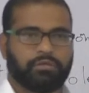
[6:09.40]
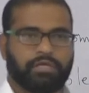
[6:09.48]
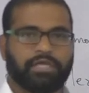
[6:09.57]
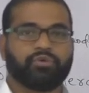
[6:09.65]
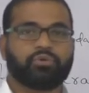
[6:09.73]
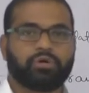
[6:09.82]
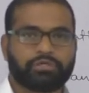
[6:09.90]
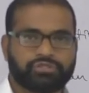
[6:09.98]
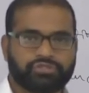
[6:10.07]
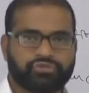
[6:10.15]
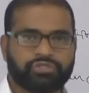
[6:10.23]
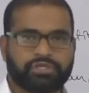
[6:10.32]
a new
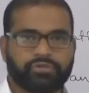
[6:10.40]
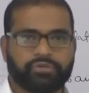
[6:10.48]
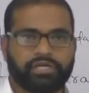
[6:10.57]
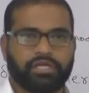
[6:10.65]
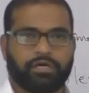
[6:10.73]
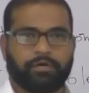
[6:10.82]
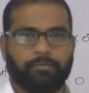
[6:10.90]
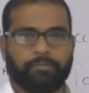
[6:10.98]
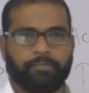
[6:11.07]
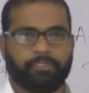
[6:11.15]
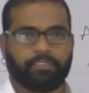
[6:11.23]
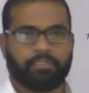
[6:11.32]
constitution to india
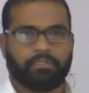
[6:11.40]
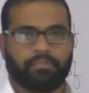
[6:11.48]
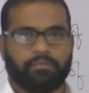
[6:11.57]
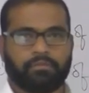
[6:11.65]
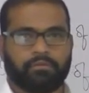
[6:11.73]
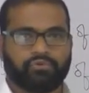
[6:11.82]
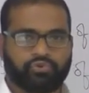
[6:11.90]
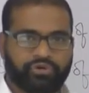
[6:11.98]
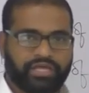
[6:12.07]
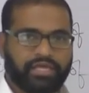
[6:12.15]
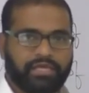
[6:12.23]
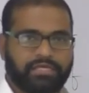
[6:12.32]

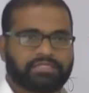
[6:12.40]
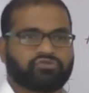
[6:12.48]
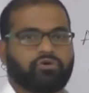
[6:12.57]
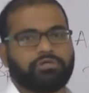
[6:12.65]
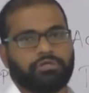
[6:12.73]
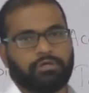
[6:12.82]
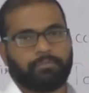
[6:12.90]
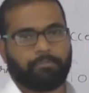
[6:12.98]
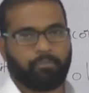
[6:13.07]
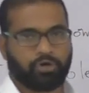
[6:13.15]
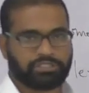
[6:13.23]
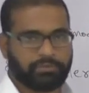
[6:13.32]
today is not
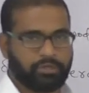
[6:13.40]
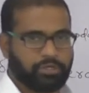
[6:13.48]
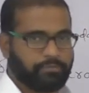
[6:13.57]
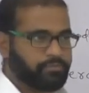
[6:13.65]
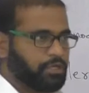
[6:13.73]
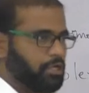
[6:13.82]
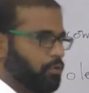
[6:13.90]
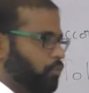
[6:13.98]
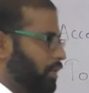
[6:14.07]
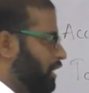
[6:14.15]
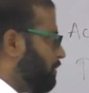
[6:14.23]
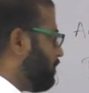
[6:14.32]
possible
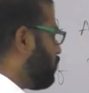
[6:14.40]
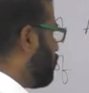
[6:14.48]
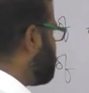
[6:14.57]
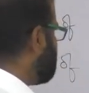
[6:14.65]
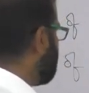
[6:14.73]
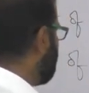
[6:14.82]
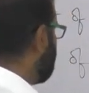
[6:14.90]
why because